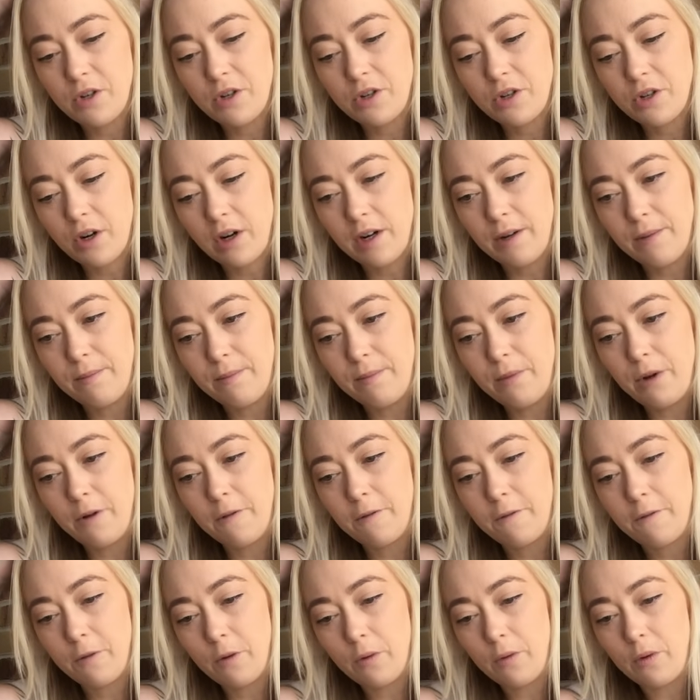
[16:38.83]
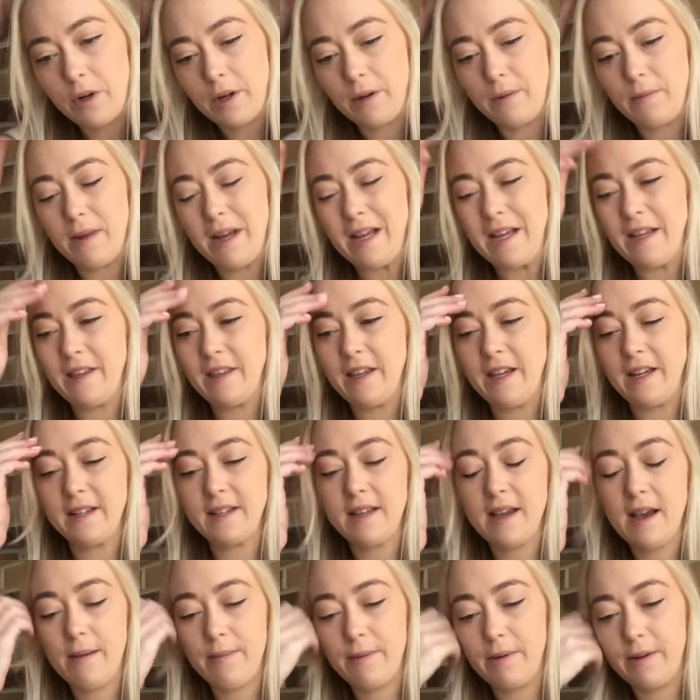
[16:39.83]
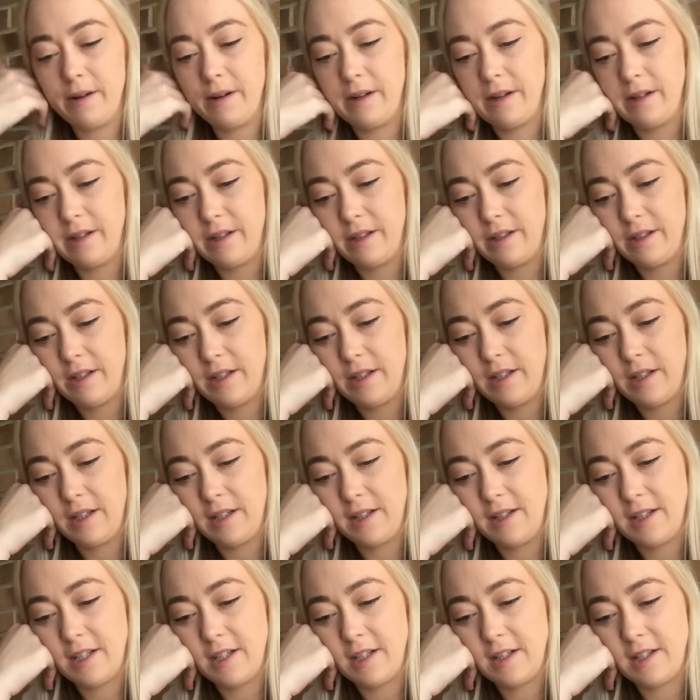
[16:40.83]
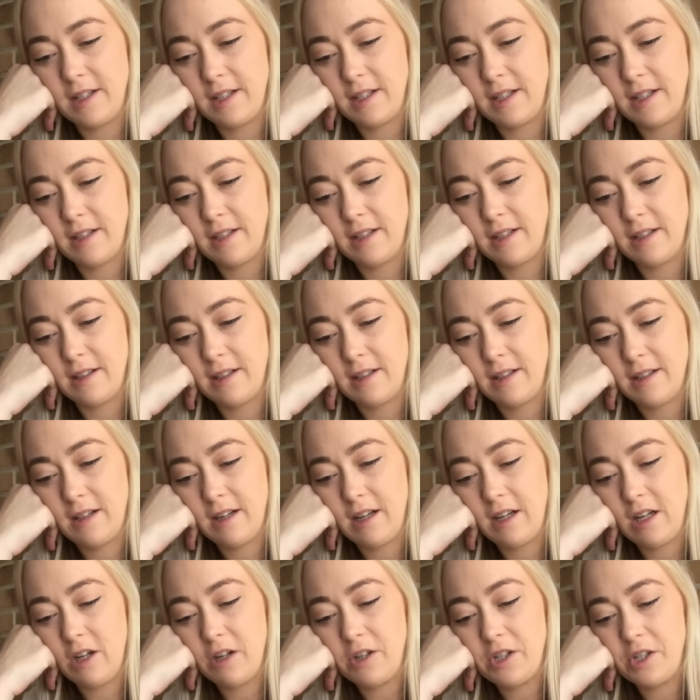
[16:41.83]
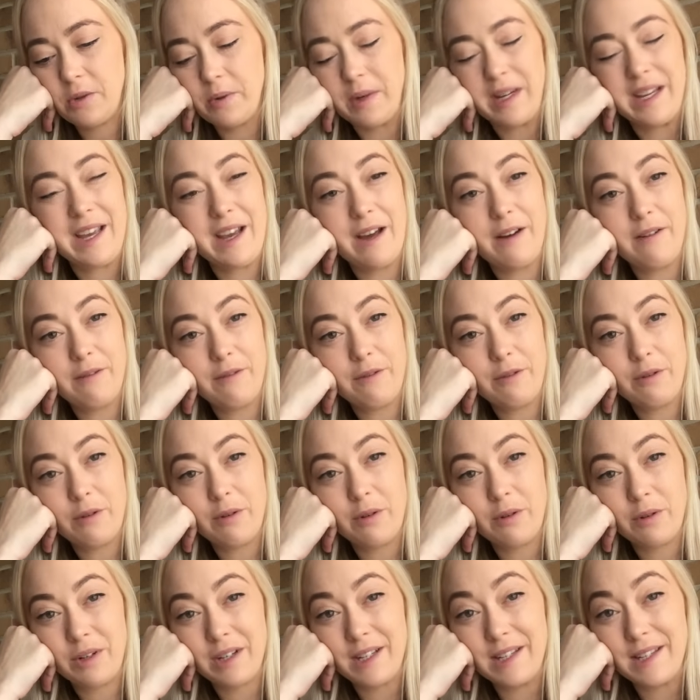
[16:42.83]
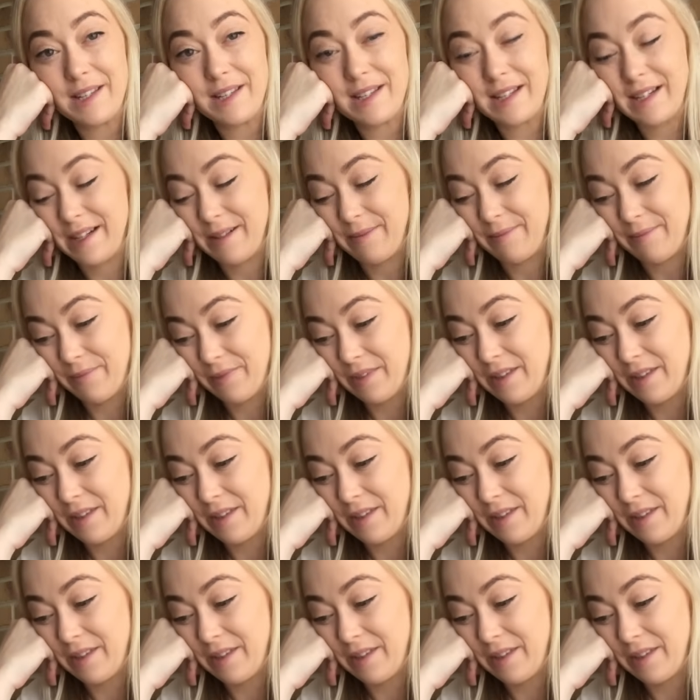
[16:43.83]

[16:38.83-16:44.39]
trying to move forward and make things happen, and there's just a, a lot to account for or consider.